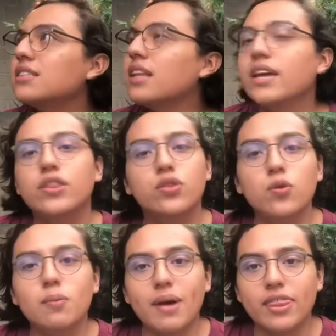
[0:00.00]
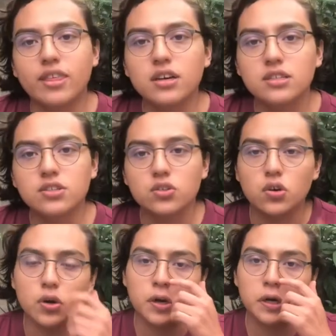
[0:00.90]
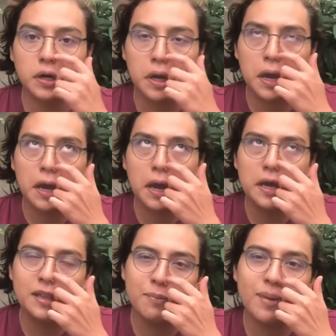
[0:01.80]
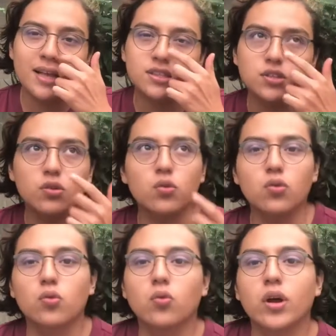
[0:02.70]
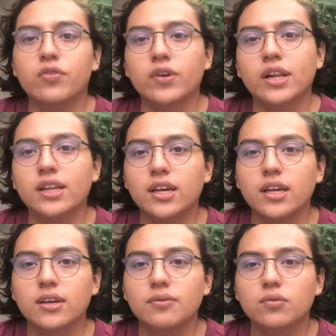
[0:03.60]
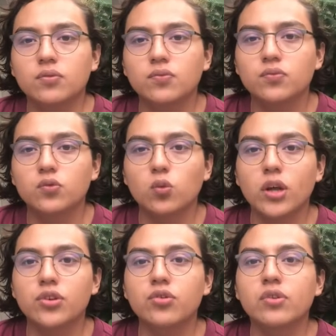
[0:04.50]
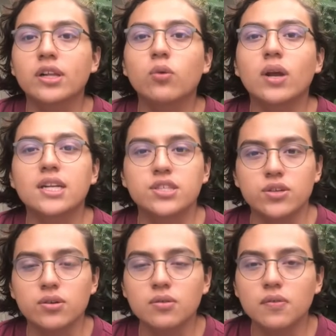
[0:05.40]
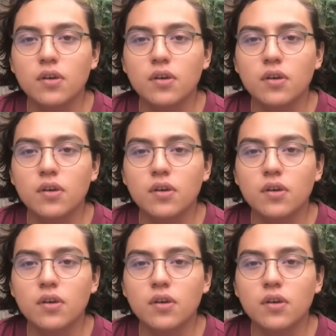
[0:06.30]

like two methods or it depends what really, what you really want to do.